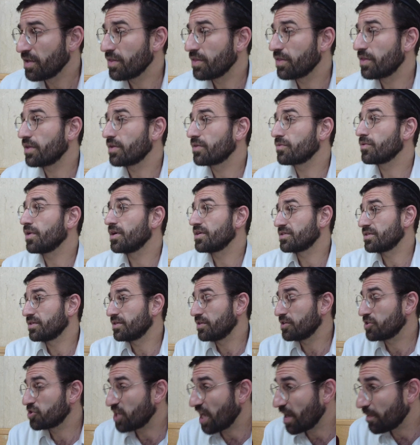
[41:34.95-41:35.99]
The Razat,
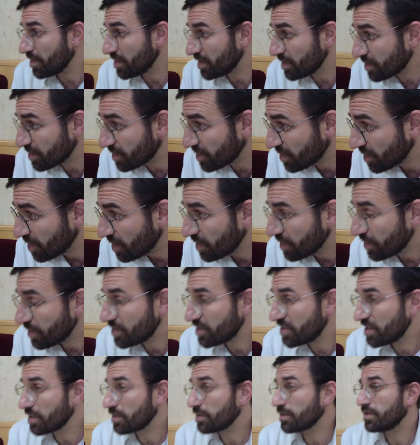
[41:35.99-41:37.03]
the Shabbos, the
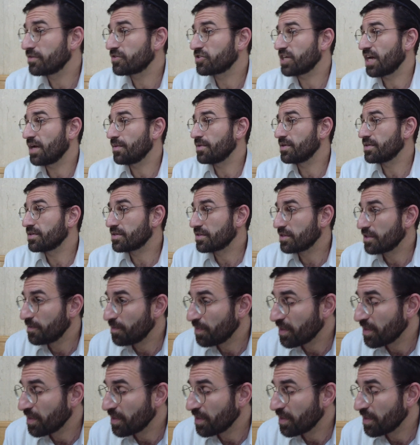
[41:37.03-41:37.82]
secret of Shabbos,